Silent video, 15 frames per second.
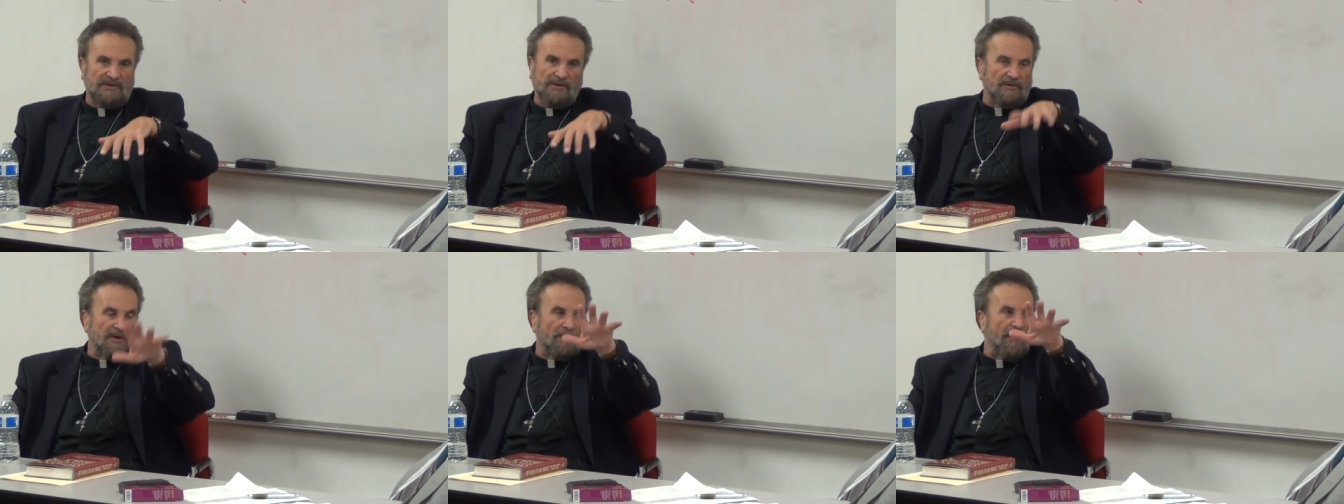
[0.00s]
We
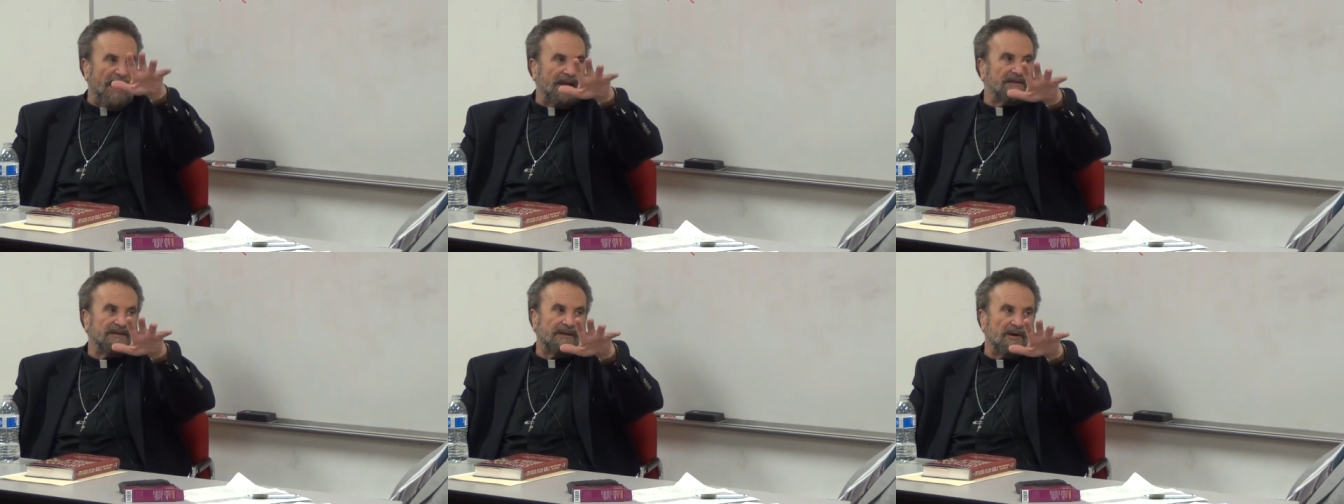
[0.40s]
don't
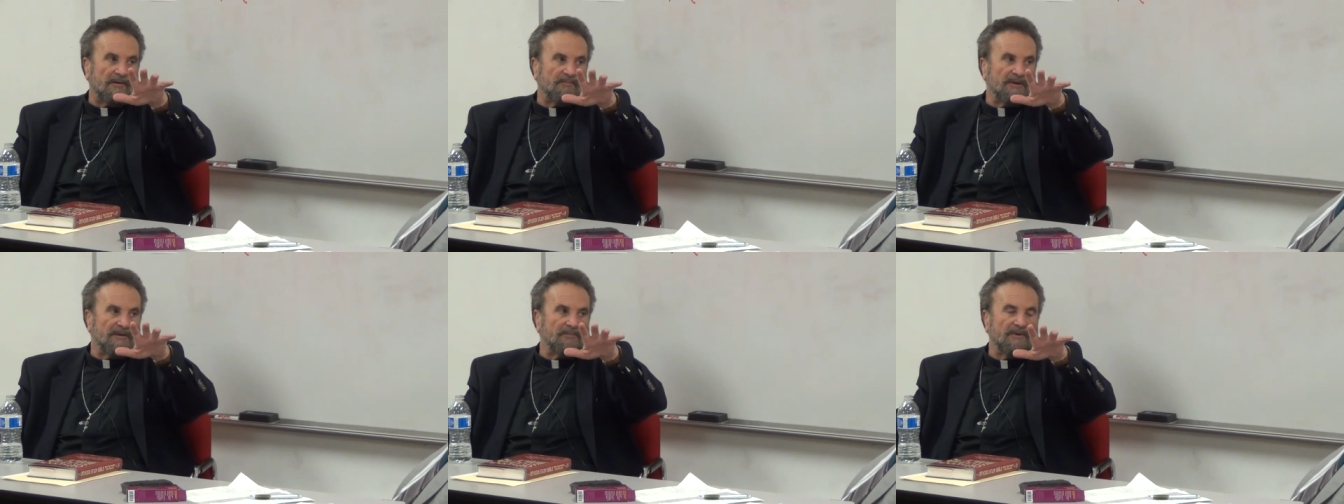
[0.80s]
abandon
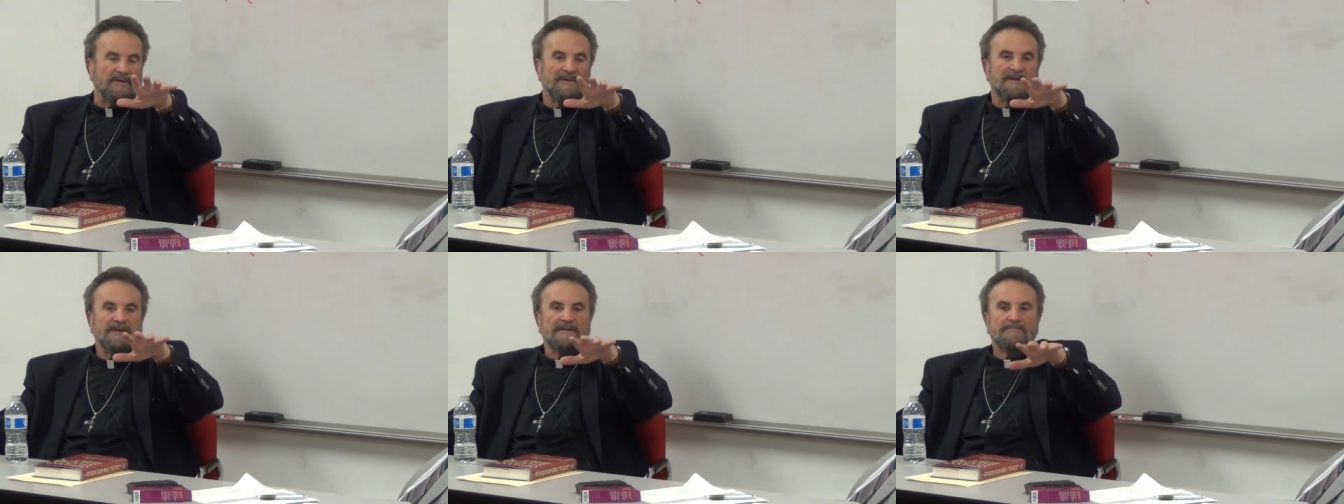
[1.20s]
our
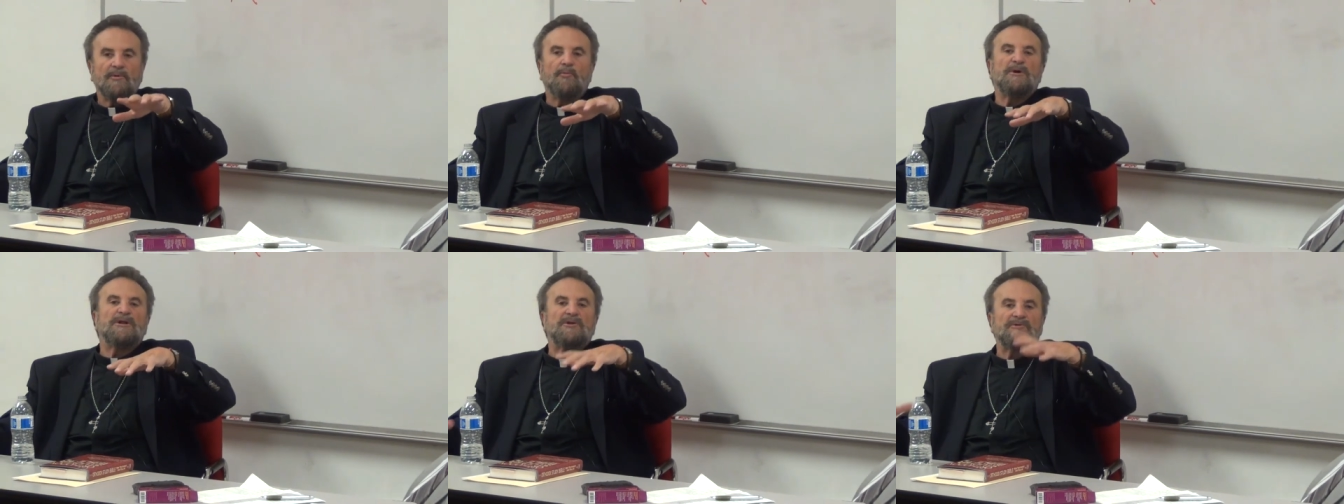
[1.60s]
people,
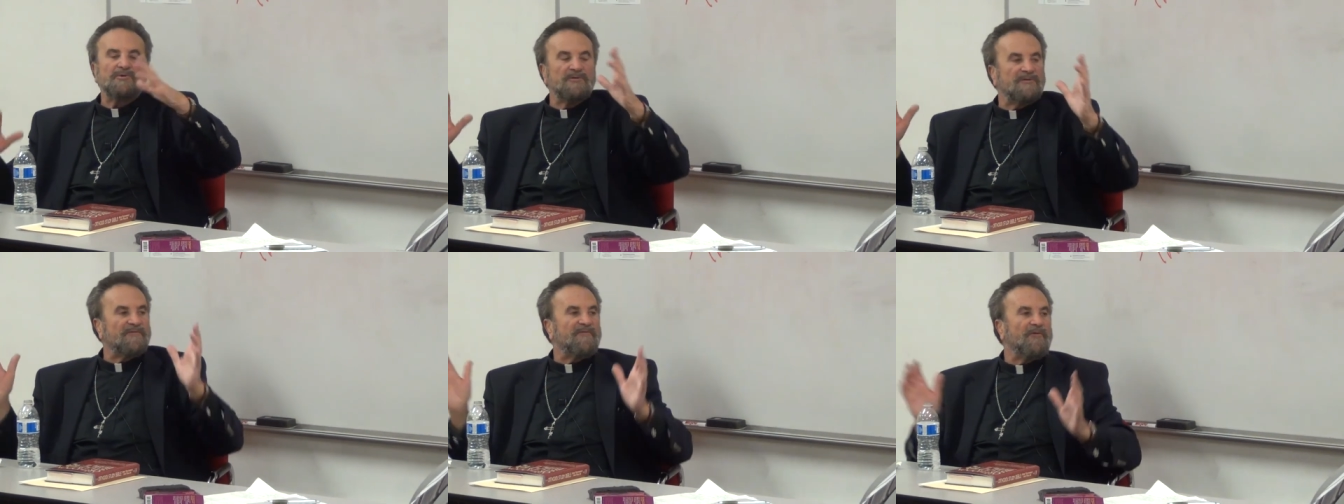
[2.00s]
but we don't
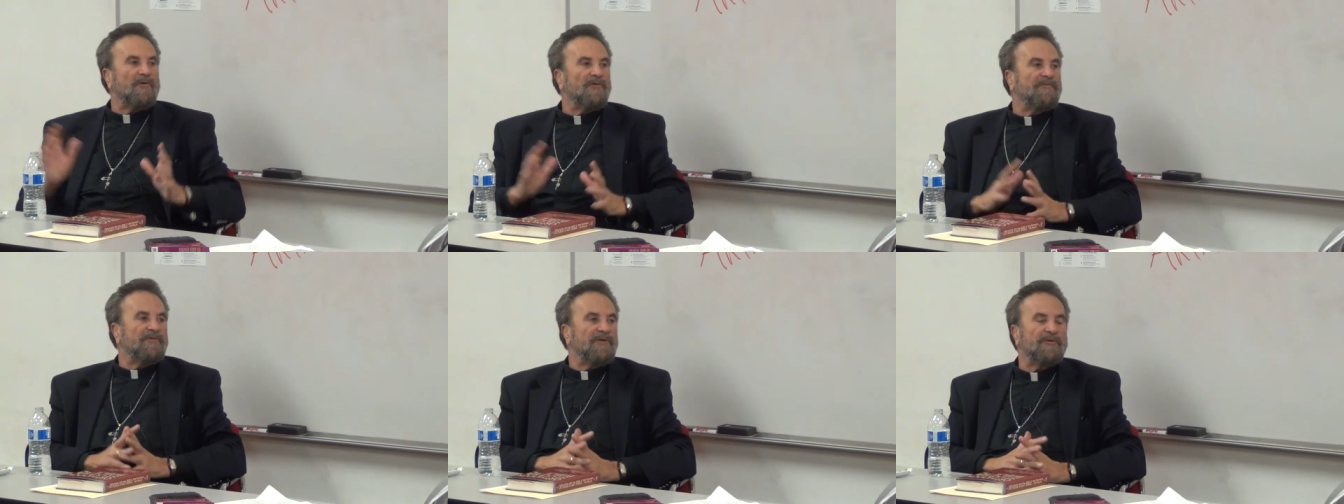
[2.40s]
do the
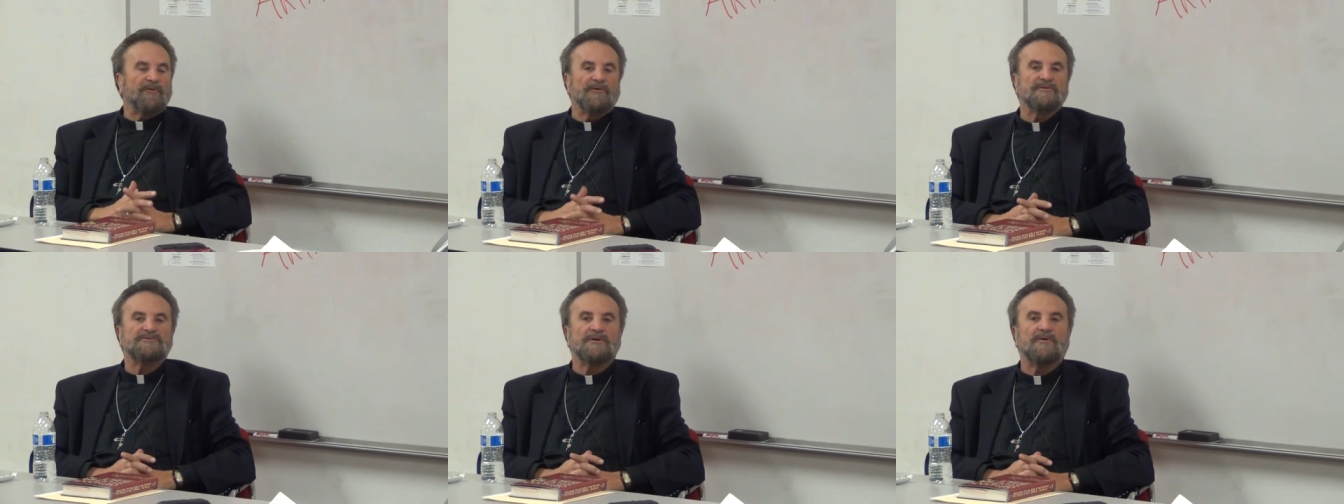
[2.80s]
full
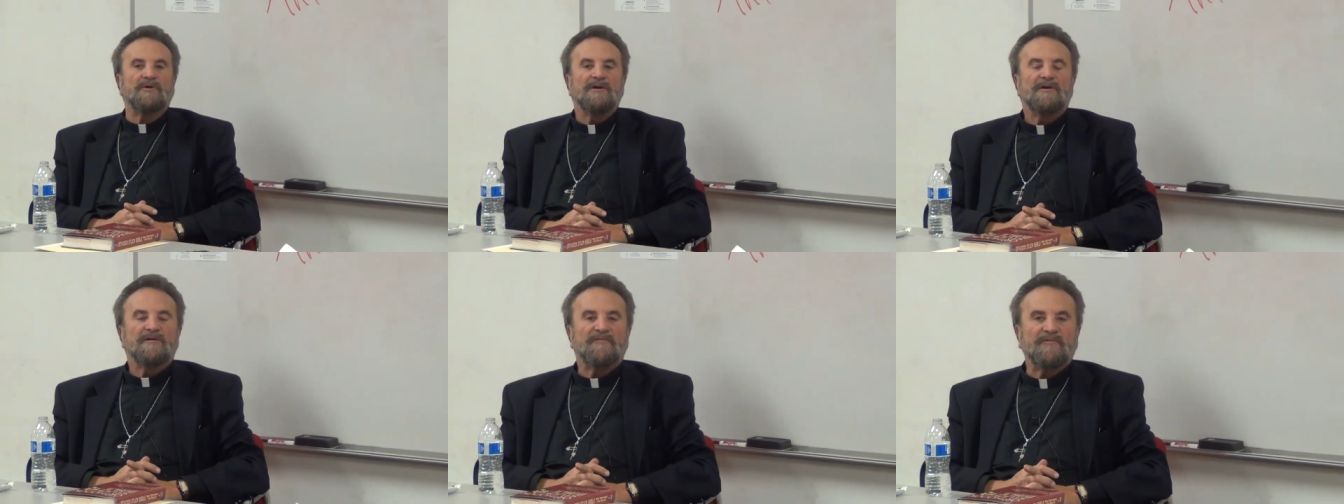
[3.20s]
funeral.
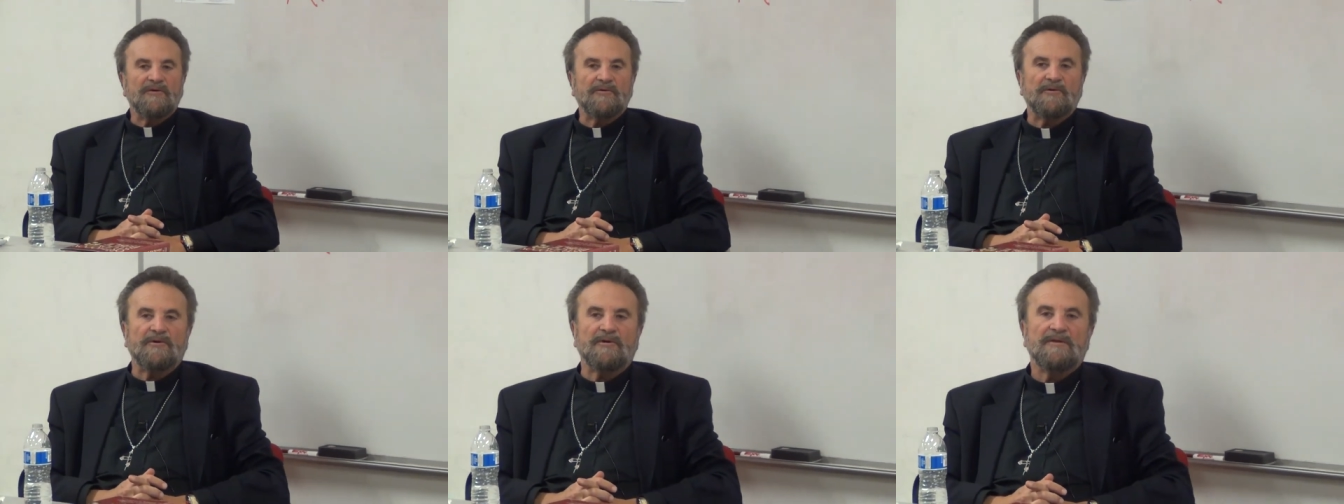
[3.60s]
So
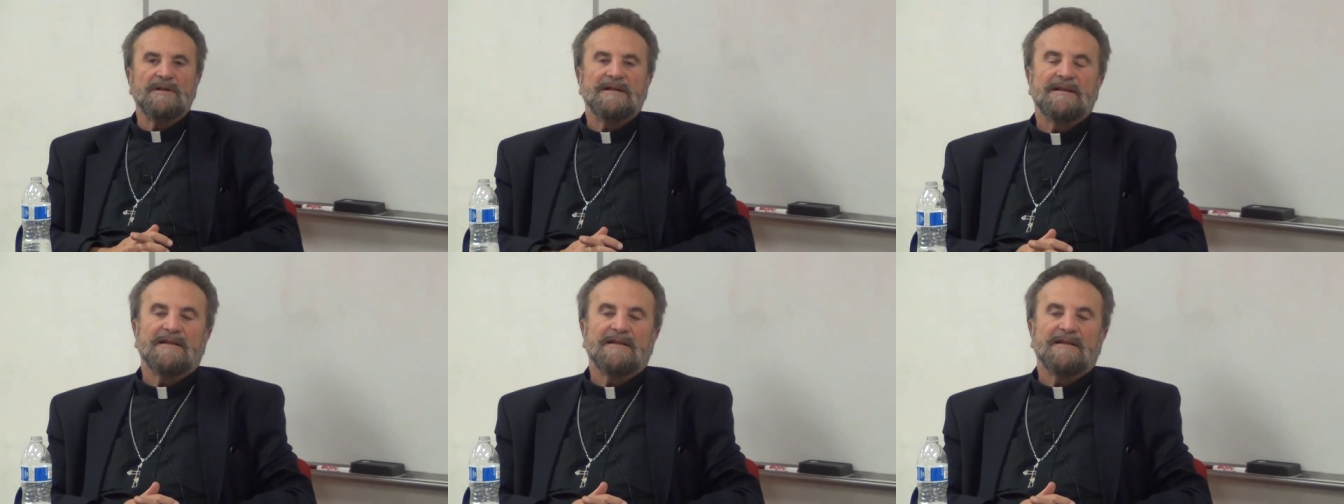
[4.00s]
funeral